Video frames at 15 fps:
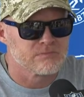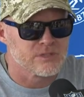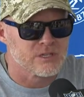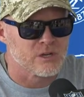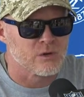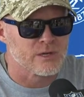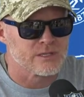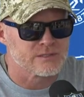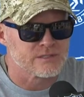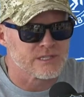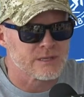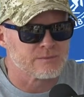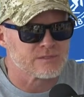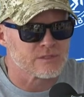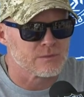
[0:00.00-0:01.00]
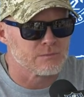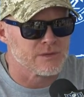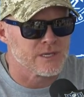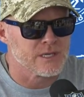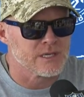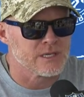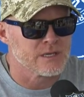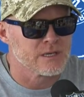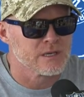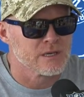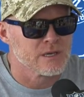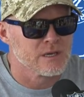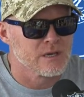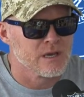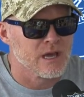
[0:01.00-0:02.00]
you know, he seems to be
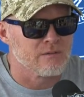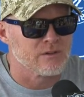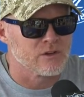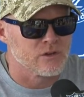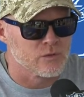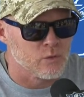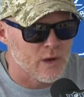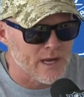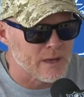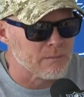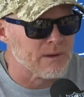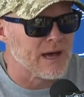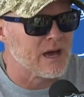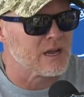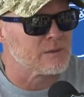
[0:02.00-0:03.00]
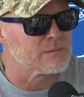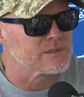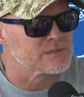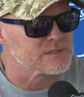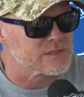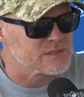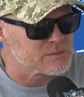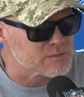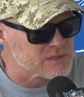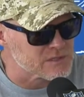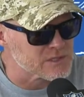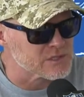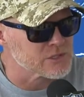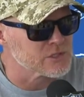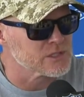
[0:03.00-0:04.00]
have a good way about him. His
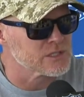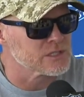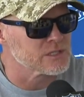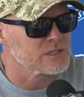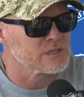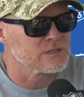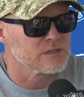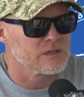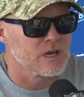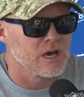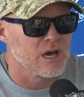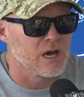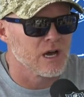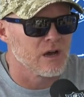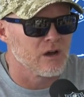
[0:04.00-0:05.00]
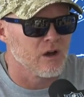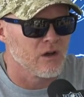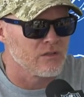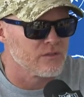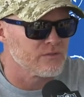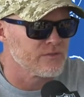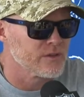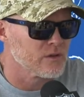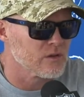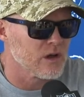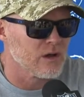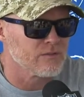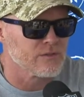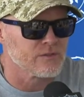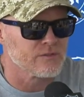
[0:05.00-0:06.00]
disposition, uh, on the field,
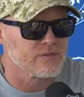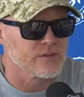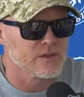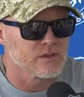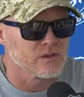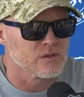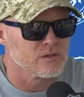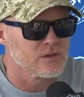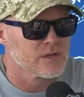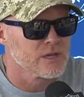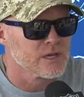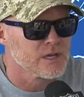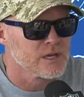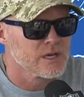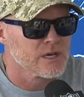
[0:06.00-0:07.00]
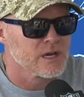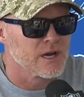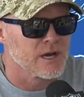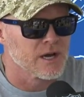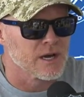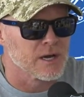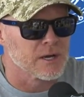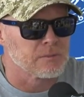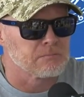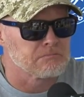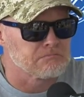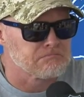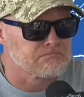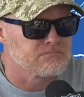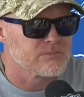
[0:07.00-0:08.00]
off the field, uh,
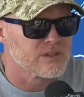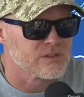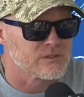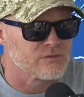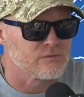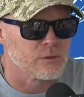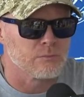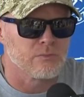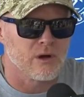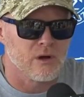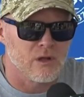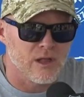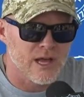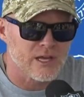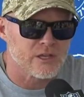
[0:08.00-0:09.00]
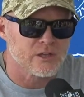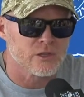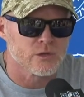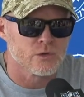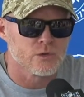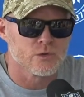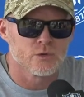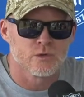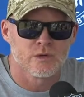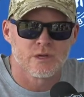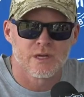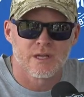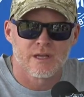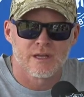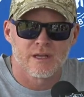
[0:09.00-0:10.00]
his football IQ.
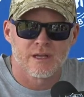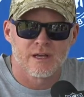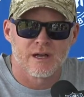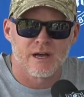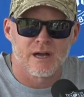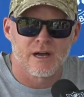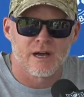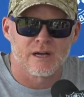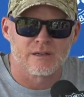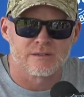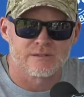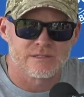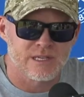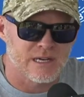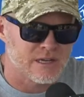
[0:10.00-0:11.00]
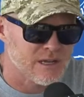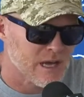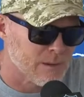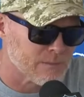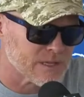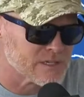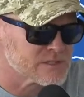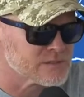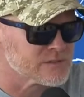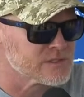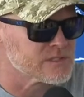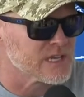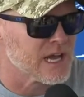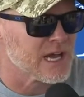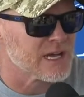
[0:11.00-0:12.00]
Uh, he's got a combination of
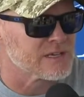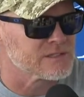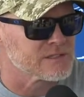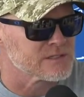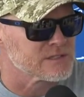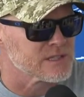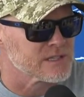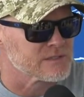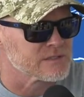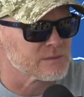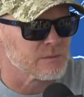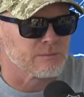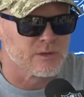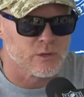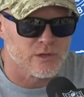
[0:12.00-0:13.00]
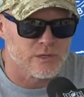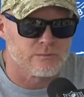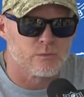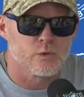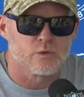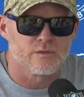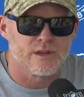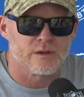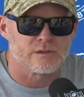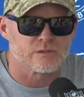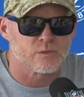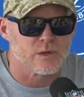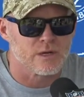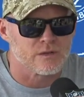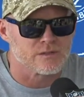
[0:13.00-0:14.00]
size and some ability to move there as
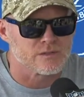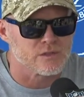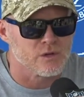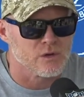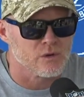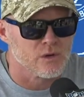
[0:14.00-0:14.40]
well. So